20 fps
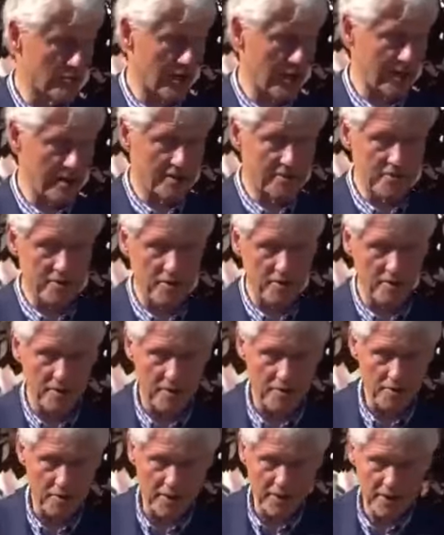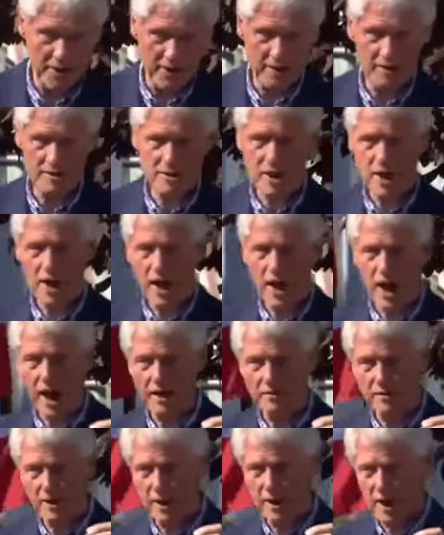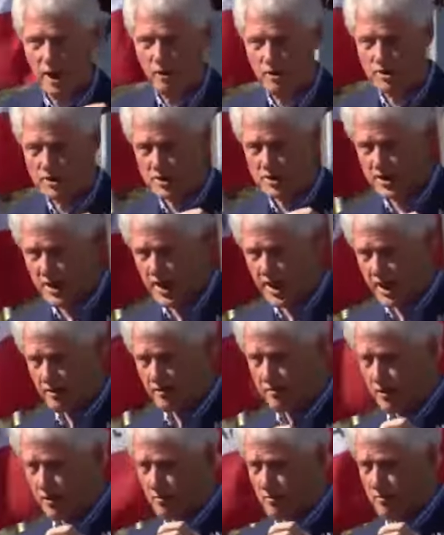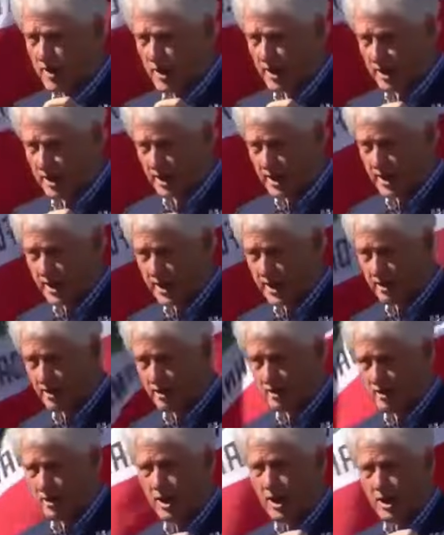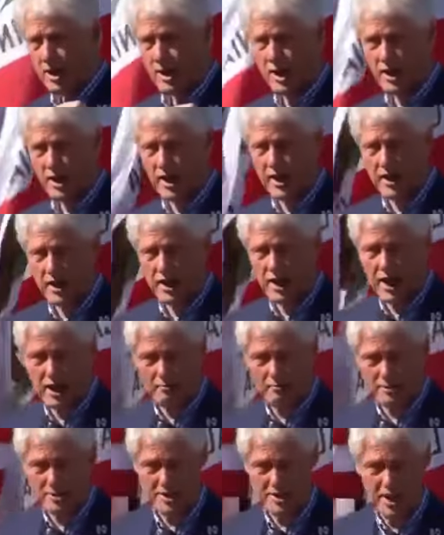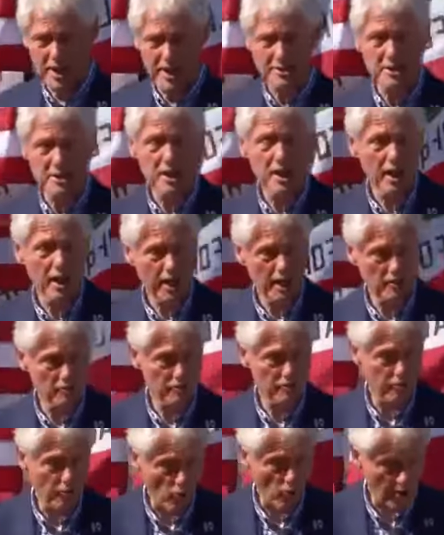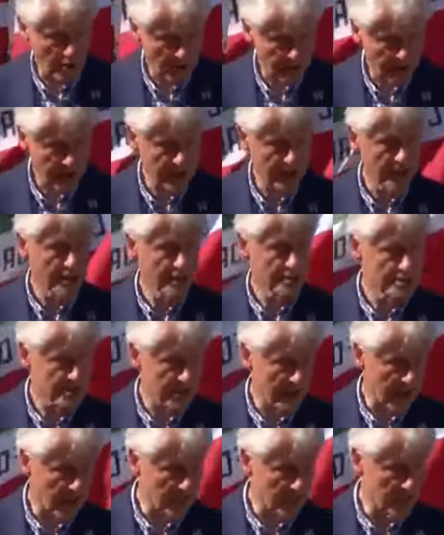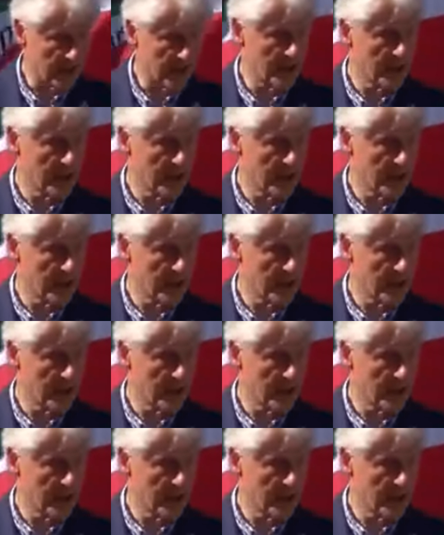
rate in 33 years, and the lowest death from illegal gun homicides in 47